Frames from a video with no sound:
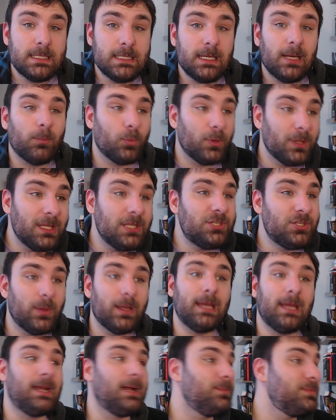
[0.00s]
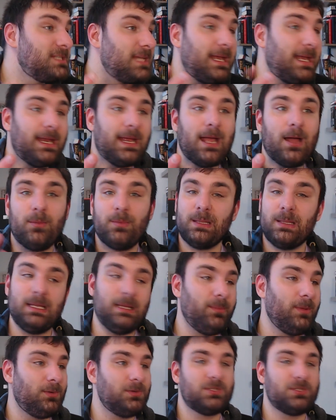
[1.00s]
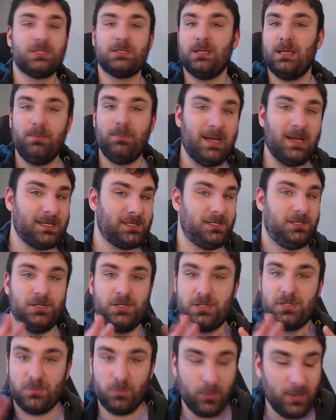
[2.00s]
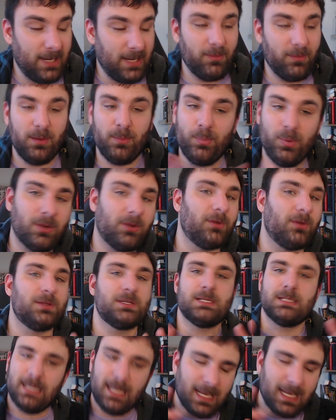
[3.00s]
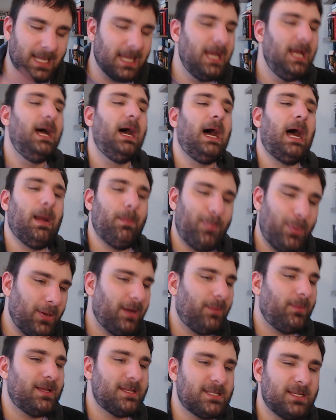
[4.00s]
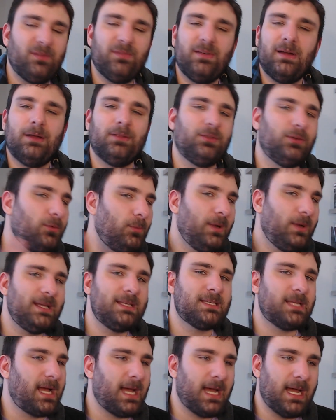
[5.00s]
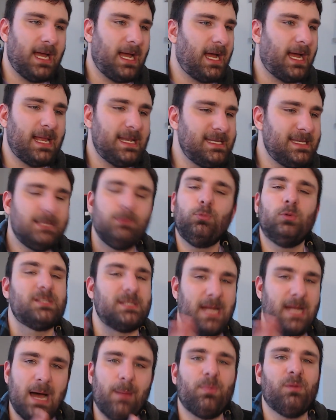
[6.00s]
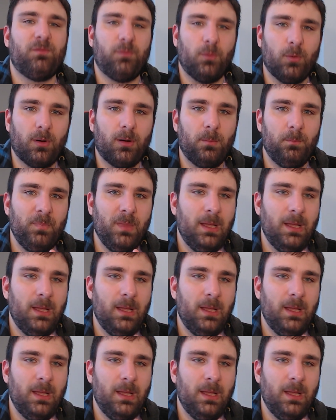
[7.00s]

I'm sending out emails and messages and whatever to bookers. It's like I'm putting myself out there in ways I was not before.